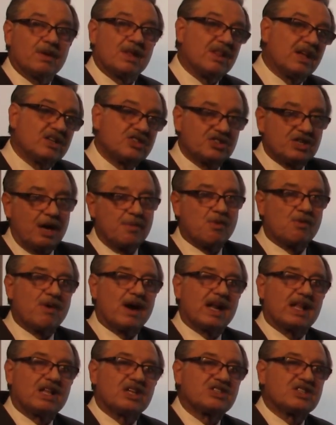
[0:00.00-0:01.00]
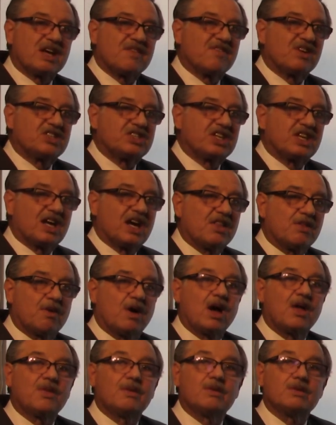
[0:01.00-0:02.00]
And then some are writing the 7s together,
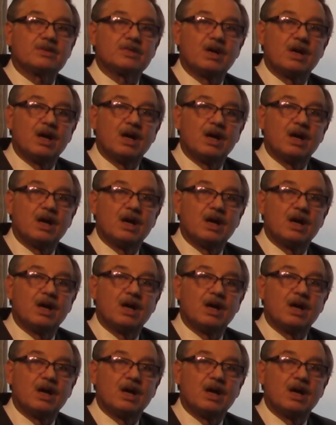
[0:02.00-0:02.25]
others